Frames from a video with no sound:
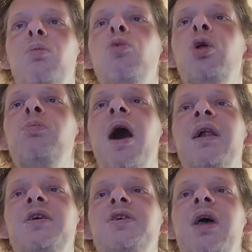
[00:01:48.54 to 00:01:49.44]
Moon
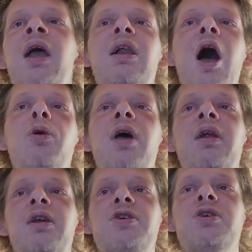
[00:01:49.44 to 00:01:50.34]
Palace, and Cloud
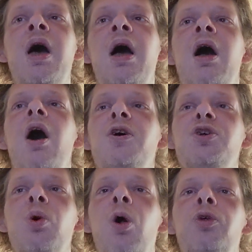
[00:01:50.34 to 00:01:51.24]
Atlas.
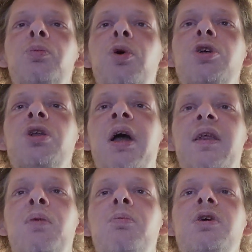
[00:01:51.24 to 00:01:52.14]
Also, older books like
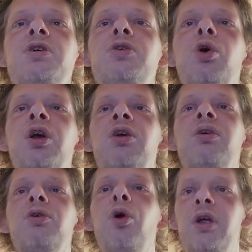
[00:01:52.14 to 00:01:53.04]
Tempest,
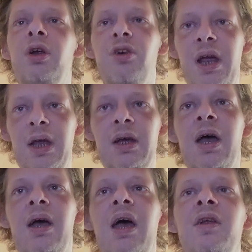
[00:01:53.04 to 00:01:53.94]
Dorian Gray,
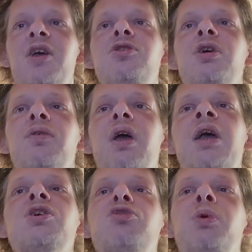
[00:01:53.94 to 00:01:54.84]
and the History of the
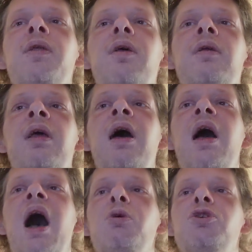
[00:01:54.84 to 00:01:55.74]
Kings of Britain.
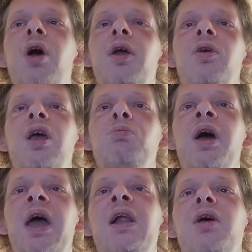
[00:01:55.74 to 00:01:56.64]
I was trying to get
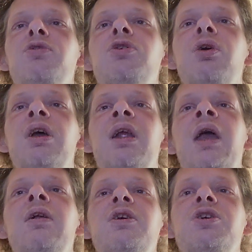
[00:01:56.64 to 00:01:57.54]
my A levels degree in
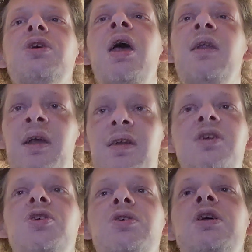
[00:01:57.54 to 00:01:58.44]
English, and I
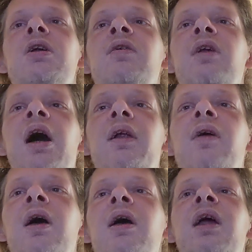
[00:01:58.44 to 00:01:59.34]
did succeed in that.
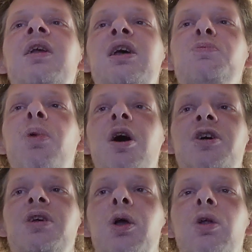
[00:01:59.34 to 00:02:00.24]
In years
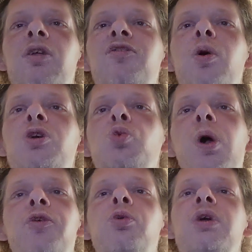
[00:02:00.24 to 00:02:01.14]
past, I couldn't focus
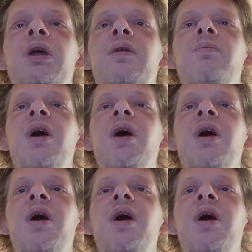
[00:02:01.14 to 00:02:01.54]
well to read.